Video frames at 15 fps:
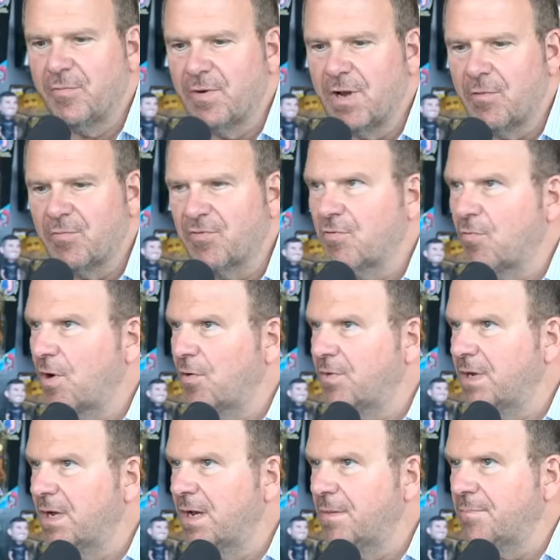when I was
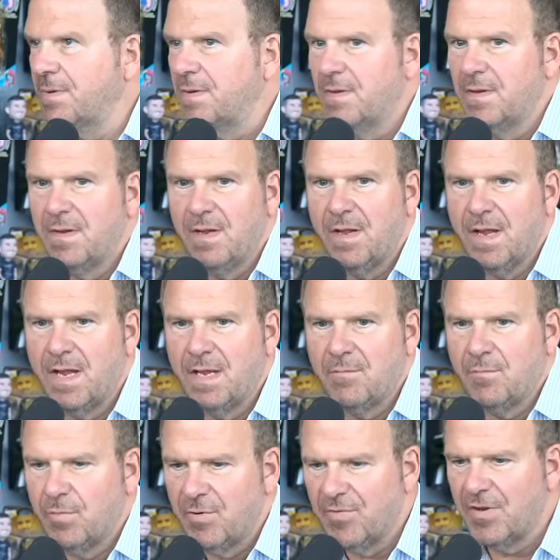growing up,
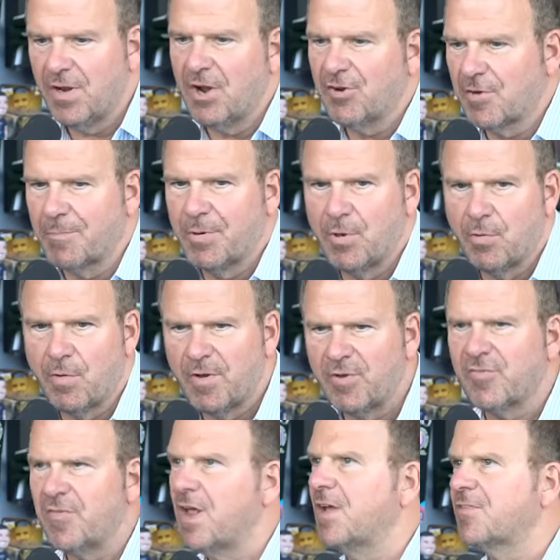and was an entrepreneur. And
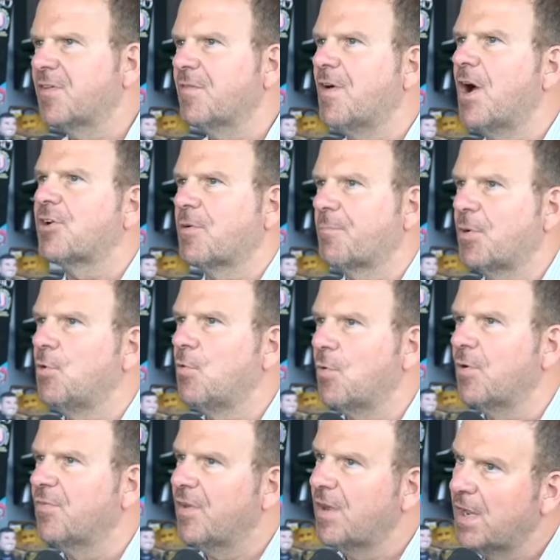there's lots of
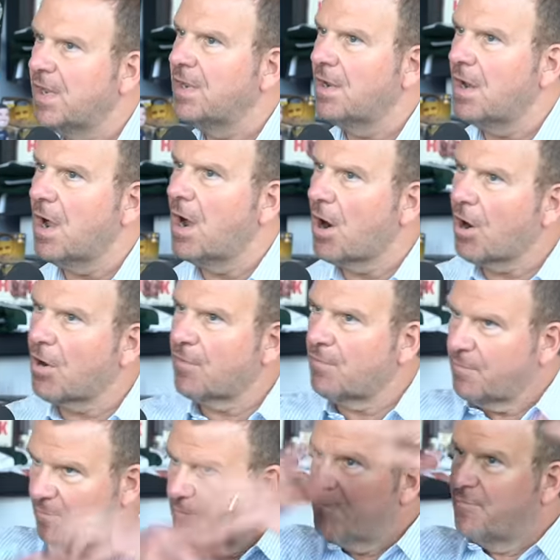entrepreneurs in our
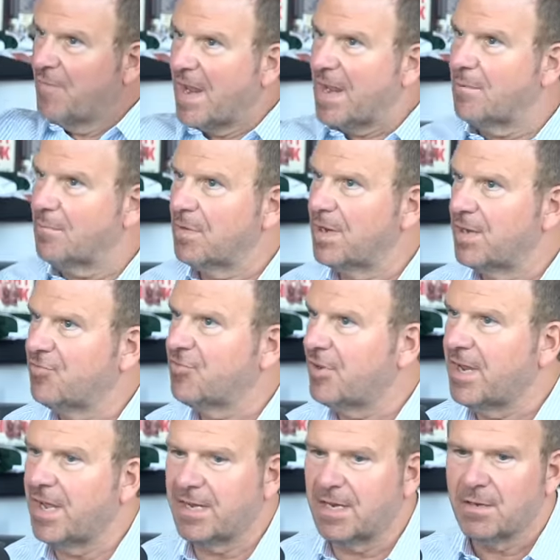family, family.
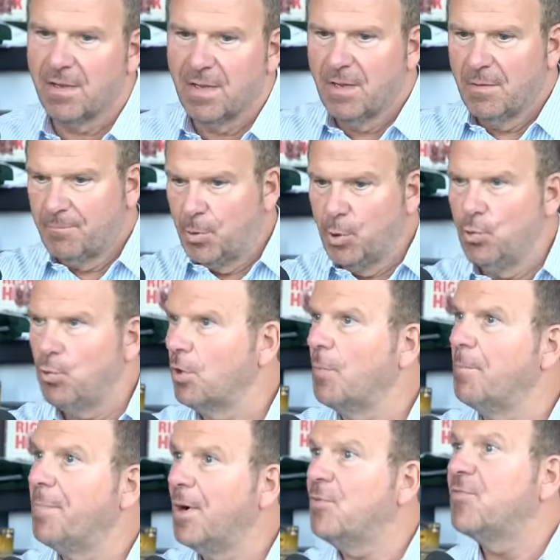genetic yep. pool
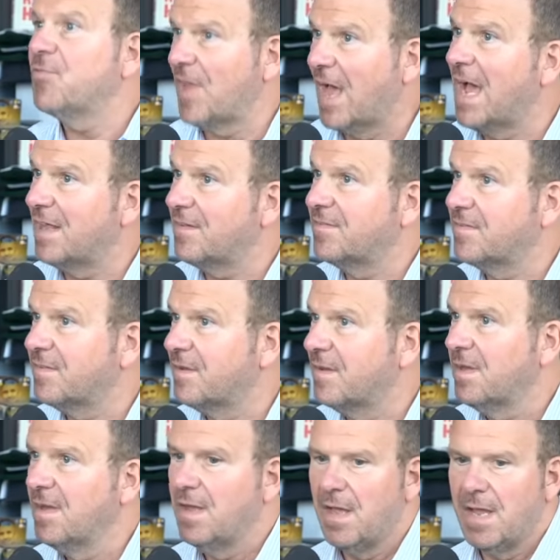on both sides. That's
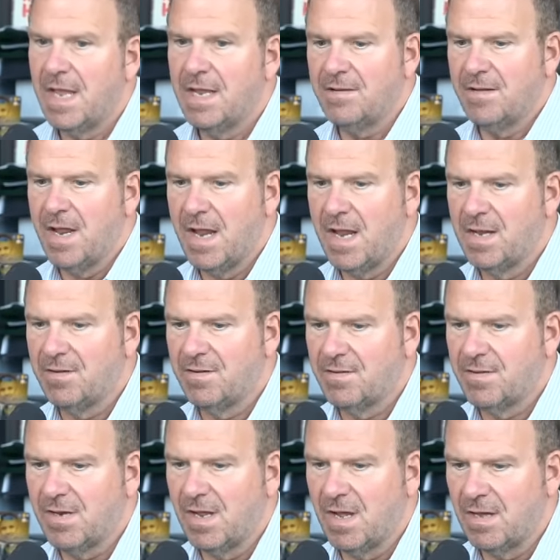cool. And
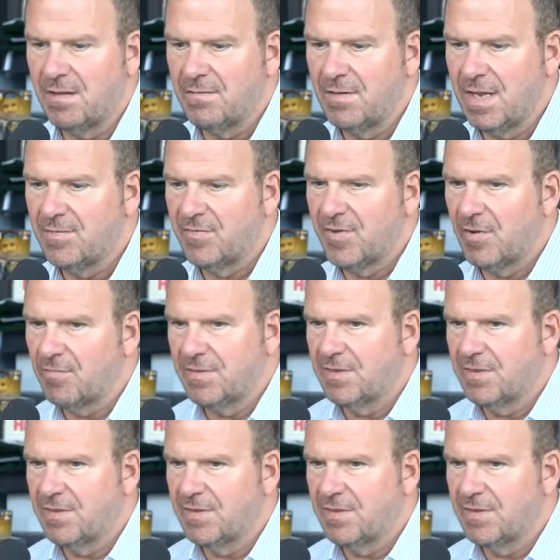and uh, and so